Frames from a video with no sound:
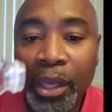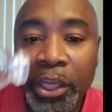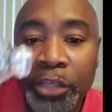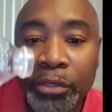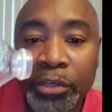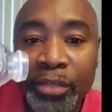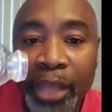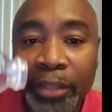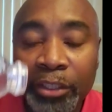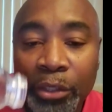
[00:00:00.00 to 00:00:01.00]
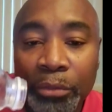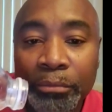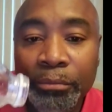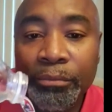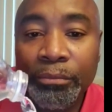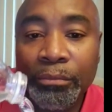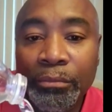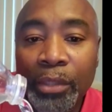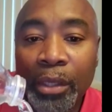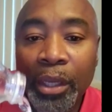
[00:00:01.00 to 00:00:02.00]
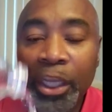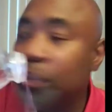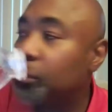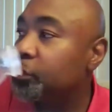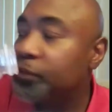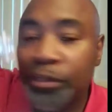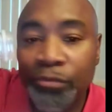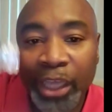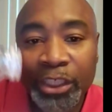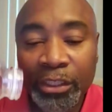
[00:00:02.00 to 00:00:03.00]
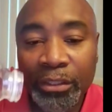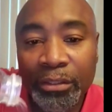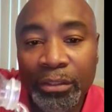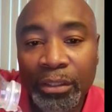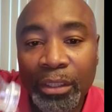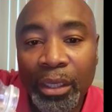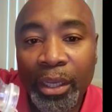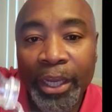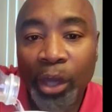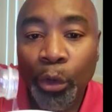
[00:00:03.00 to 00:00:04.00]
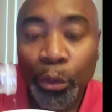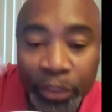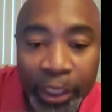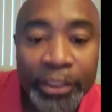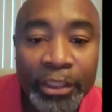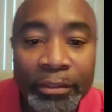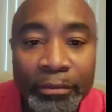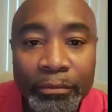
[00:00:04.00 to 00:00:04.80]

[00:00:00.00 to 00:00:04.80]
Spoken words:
He's going to give you the direction in all those cases. But this is why you must be still.